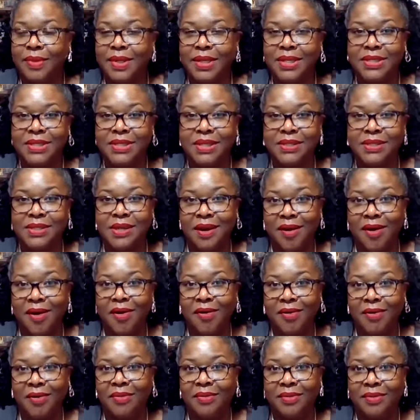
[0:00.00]
He says,
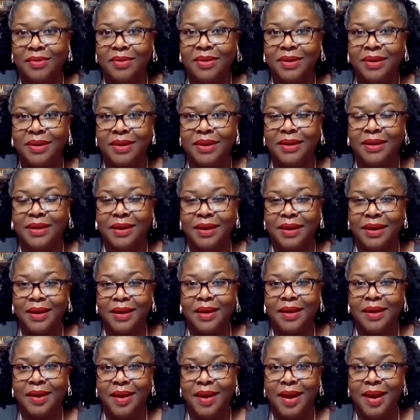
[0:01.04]
no,
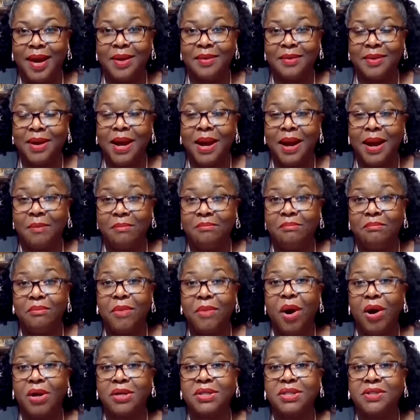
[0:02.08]
I'm
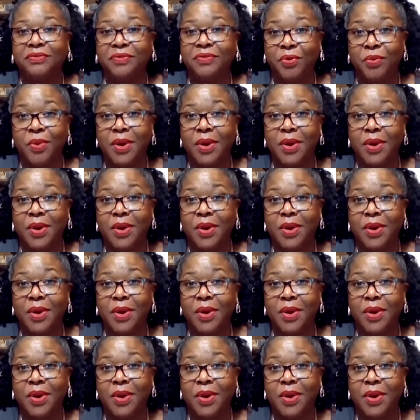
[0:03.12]
marked for